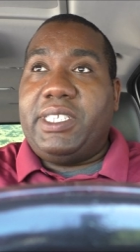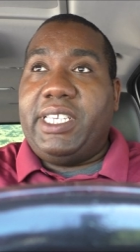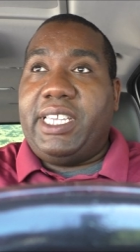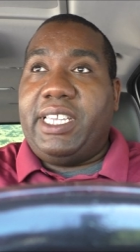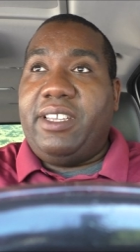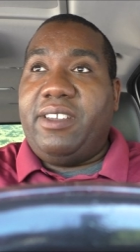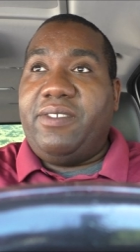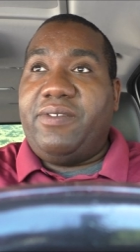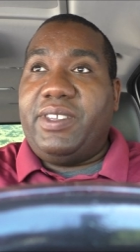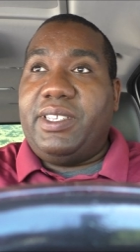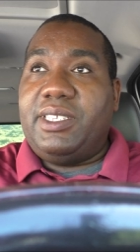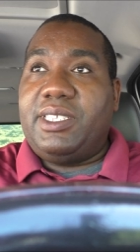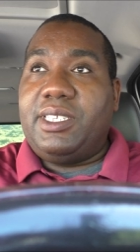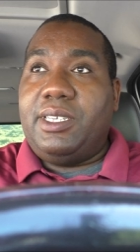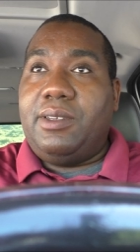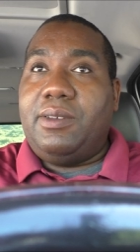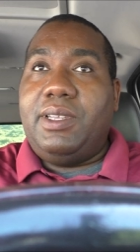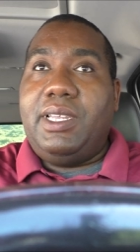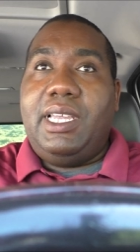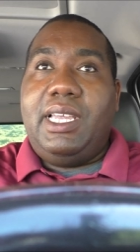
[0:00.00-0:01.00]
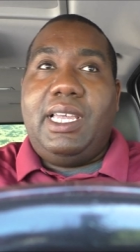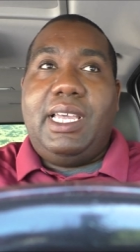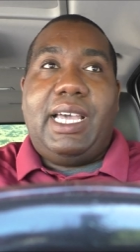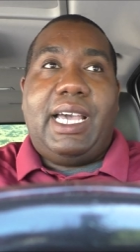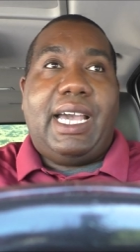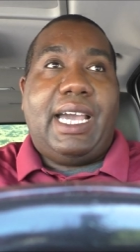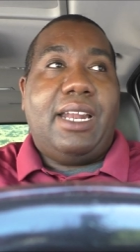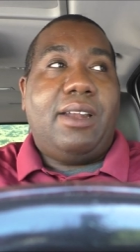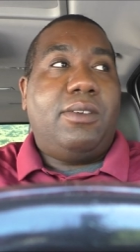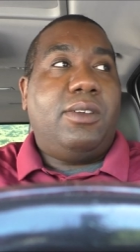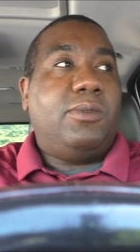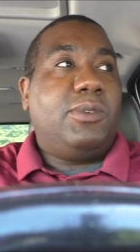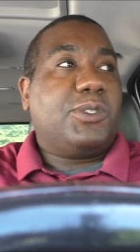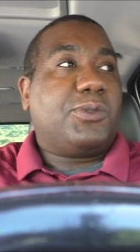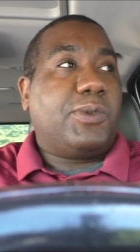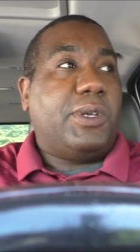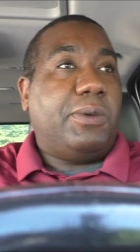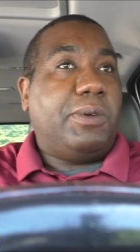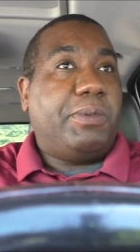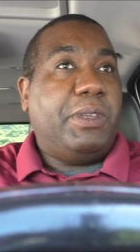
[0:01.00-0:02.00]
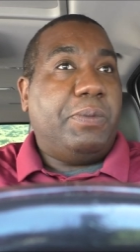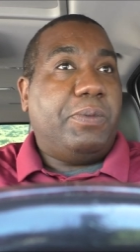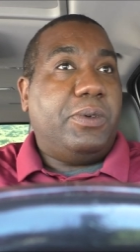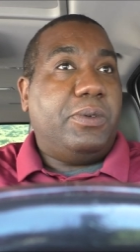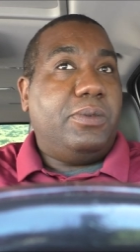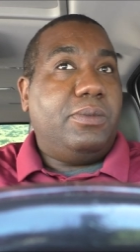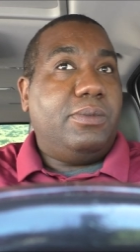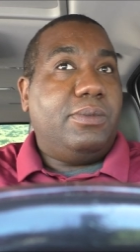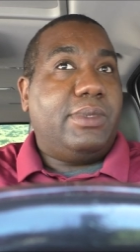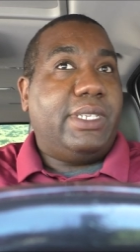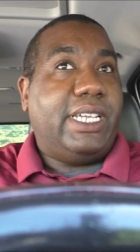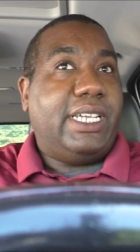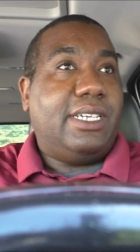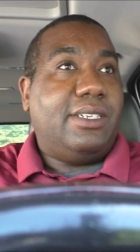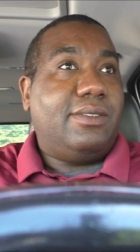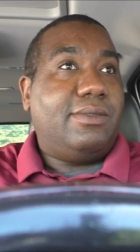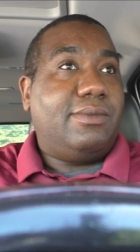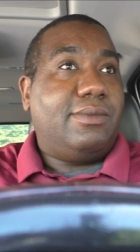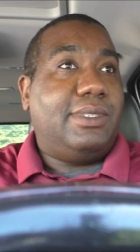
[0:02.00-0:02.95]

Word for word: take care of it. So I don't know what's wrong with people now.